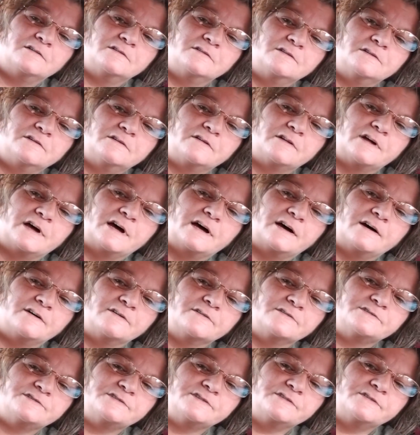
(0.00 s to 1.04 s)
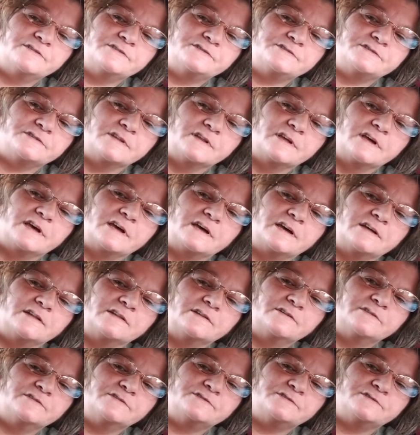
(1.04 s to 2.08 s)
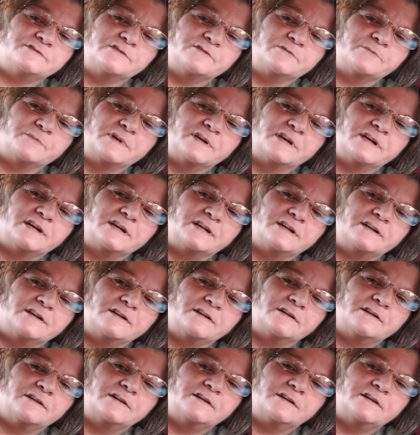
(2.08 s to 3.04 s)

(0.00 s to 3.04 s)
Little house, little sleigh, little snowman.